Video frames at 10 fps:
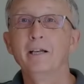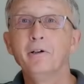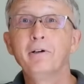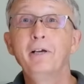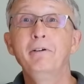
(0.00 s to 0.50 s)

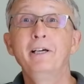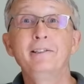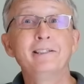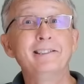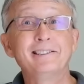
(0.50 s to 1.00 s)
Hello
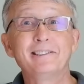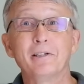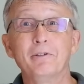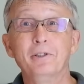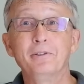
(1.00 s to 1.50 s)
aviators,
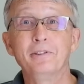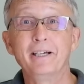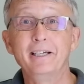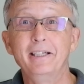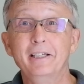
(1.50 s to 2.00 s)
how are you
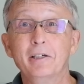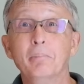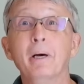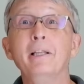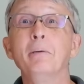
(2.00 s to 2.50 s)
today?
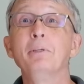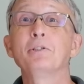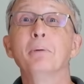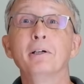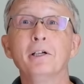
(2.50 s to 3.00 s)
My name
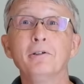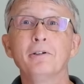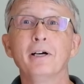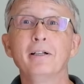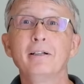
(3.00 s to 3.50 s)
is Magnar
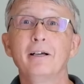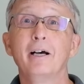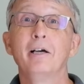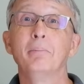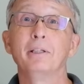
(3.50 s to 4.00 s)
Nordahl,
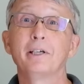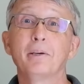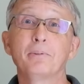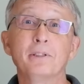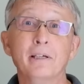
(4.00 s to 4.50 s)
I'm a
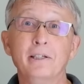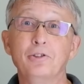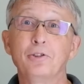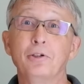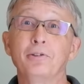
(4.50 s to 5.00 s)
captain and
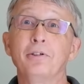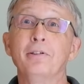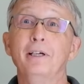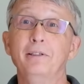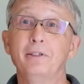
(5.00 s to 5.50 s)
instructor
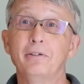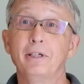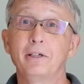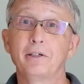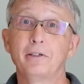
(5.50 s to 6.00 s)
on ATR
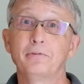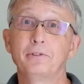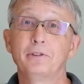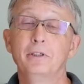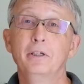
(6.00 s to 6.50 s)

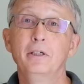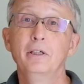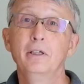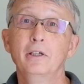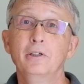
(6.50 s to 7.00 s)
aircraft.
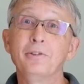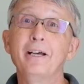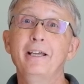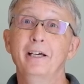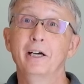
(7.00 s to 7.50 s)

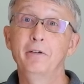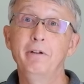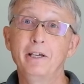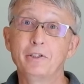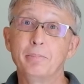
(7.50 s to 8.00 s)
Today I
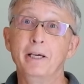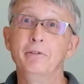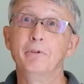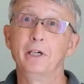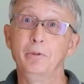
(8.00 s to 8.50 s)
will
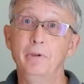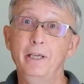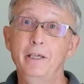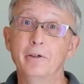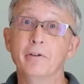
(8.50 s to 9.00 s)
explain why
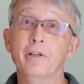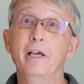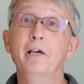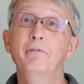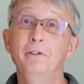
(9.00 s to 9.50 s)
we on
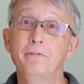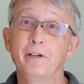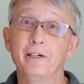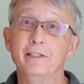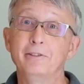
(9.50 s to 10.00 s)
every
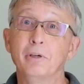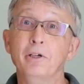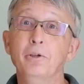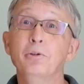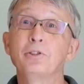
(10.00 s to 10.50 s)
flight
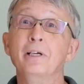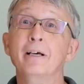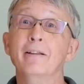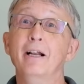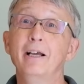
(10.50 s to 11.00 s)
are
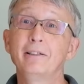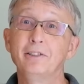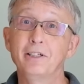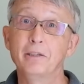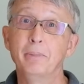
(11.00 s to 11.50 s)
using an
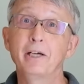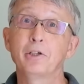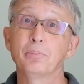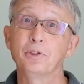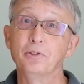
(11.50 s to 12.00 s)
electrical
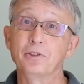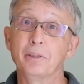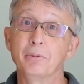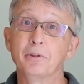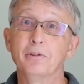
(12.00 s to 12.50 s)
backup
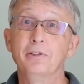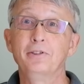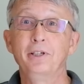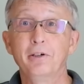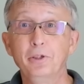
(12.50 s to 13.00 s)
system called a
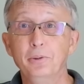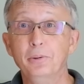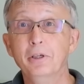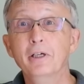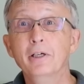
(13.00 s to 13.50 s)

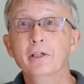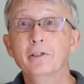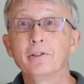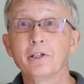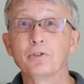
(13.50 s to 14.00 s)
TRU,
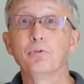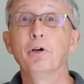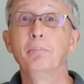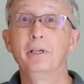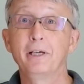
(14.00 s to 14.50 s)

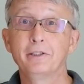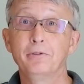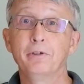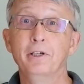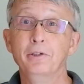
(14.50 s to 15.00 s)
Transformer
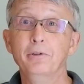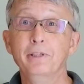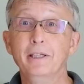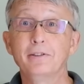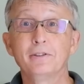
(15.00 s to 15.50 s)
Rectifying
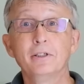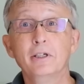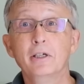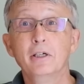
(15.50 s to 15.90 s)
Unit.